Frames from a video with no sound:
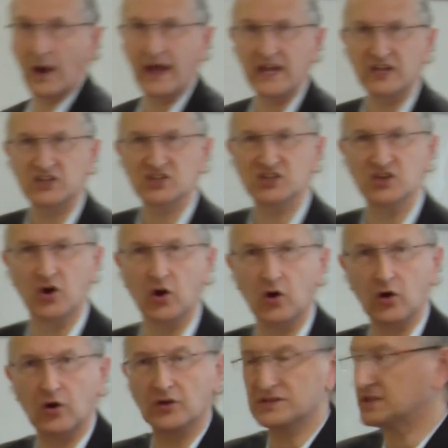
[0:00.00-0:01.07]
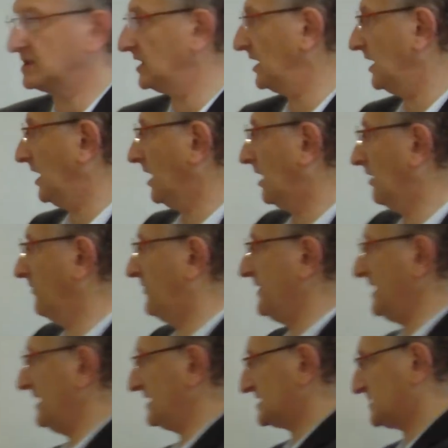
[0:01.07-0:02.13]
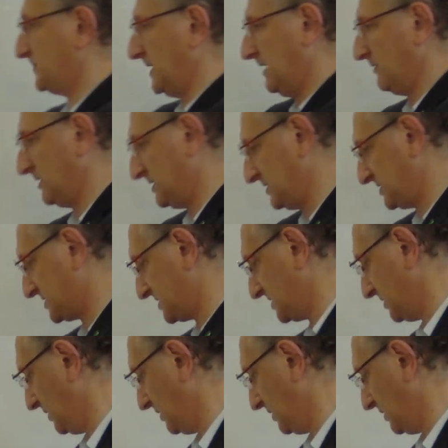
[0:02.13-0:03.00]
way short of the experienced